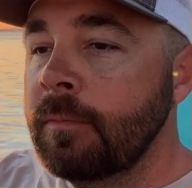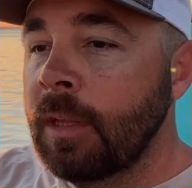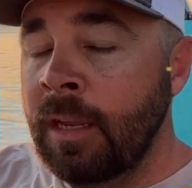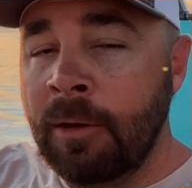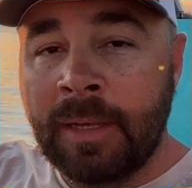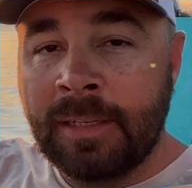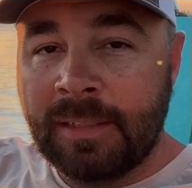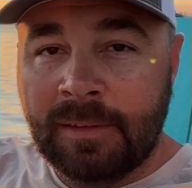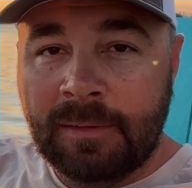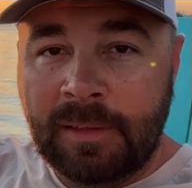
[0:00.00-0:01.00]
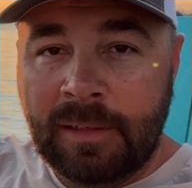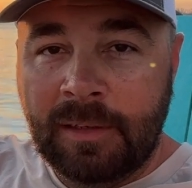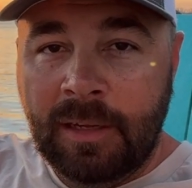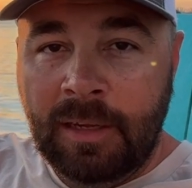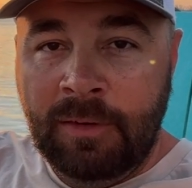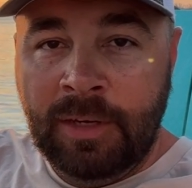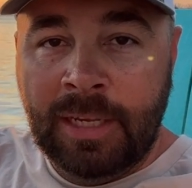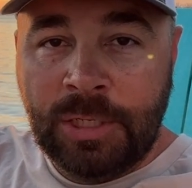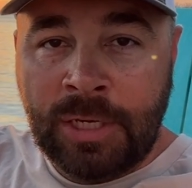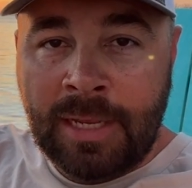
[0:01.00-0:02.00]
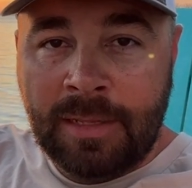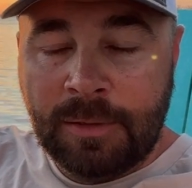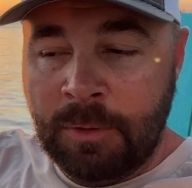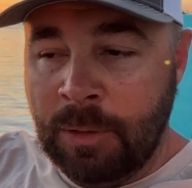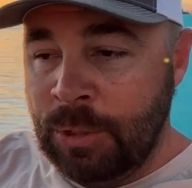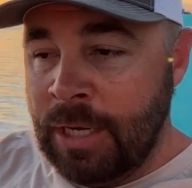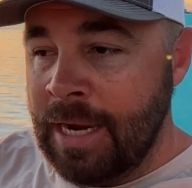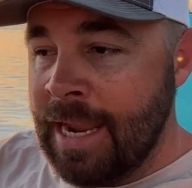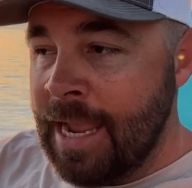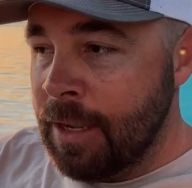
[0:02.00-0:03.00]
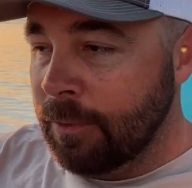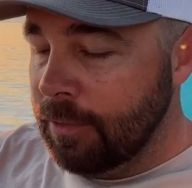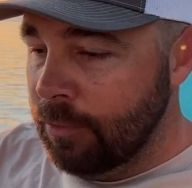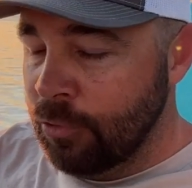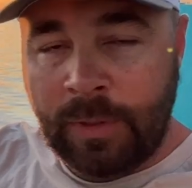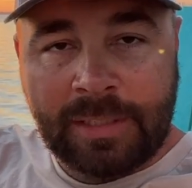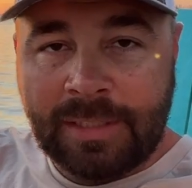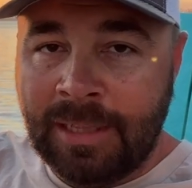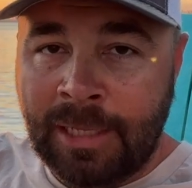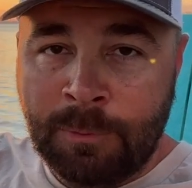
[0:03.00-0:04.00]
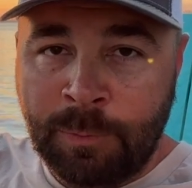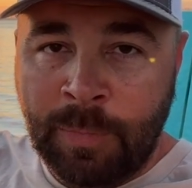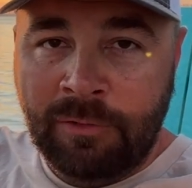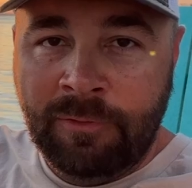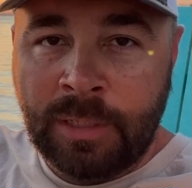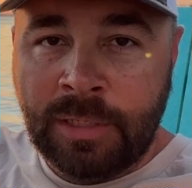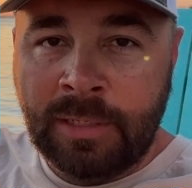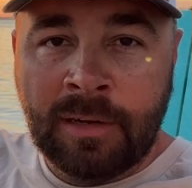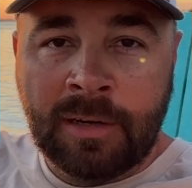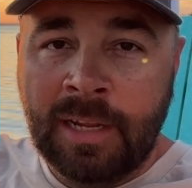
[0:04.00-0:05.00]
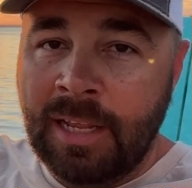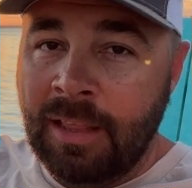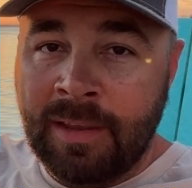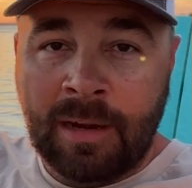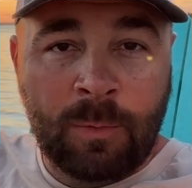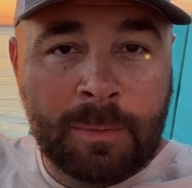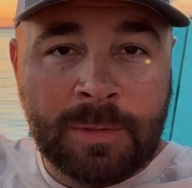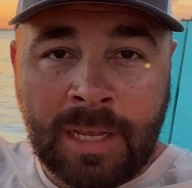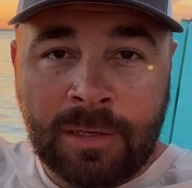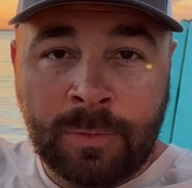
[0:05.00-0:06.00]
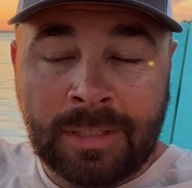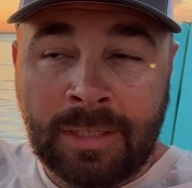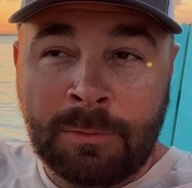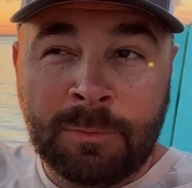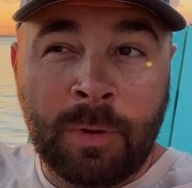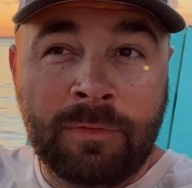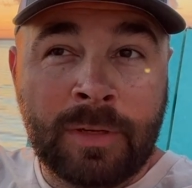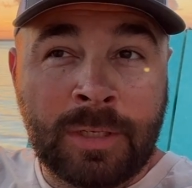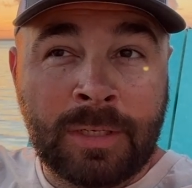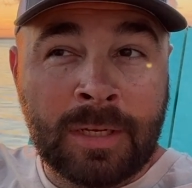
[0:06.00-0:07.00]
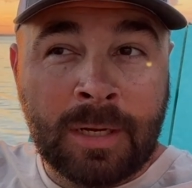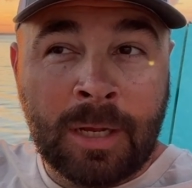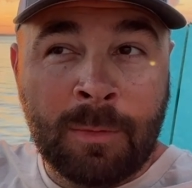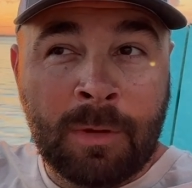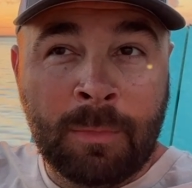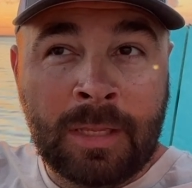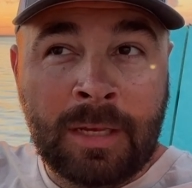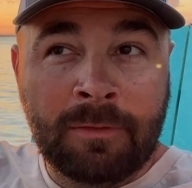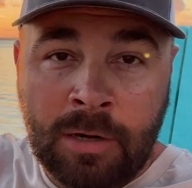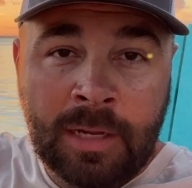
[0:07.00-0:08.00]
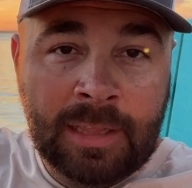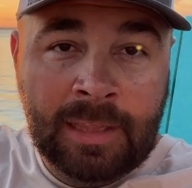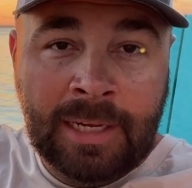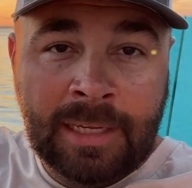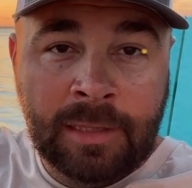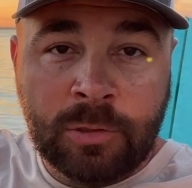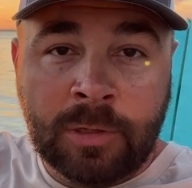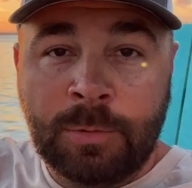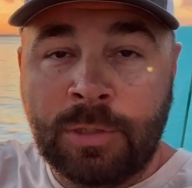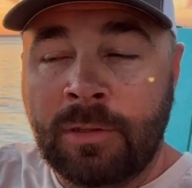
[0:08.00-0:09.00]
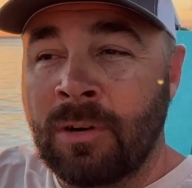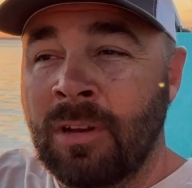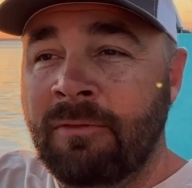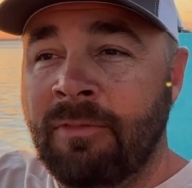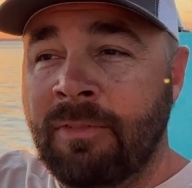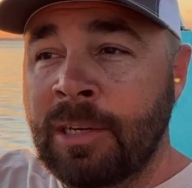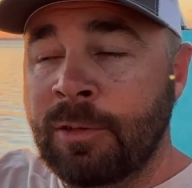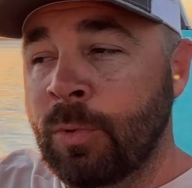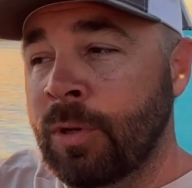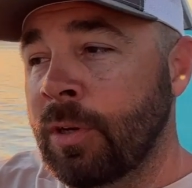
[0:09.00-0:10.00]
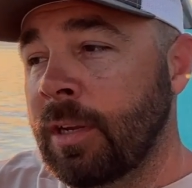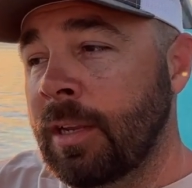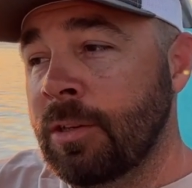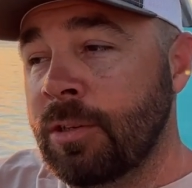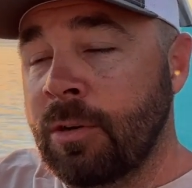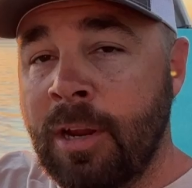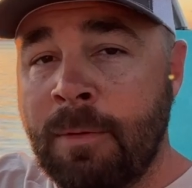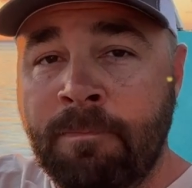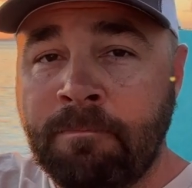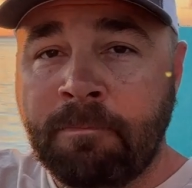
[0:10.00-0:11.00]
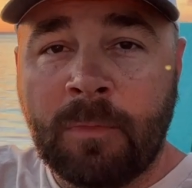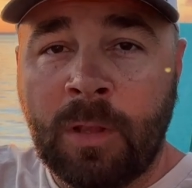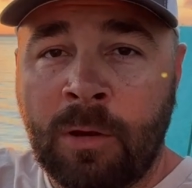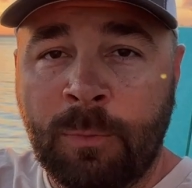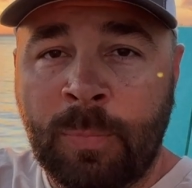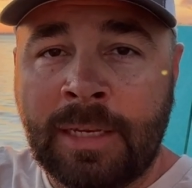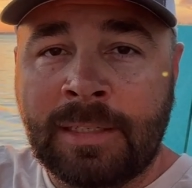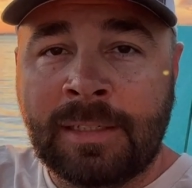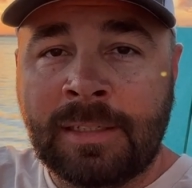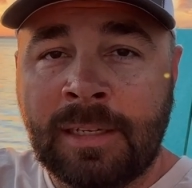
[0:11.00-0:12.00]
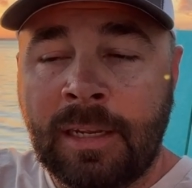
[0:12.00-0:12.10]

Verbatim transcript: anyways, if you get a chance, go check out Twisted Limbs Bowfishing. They've got a website, twistedlimbsbowfishing.com, I believe. Link in the description. They're on Facebook, Instagram, all the places.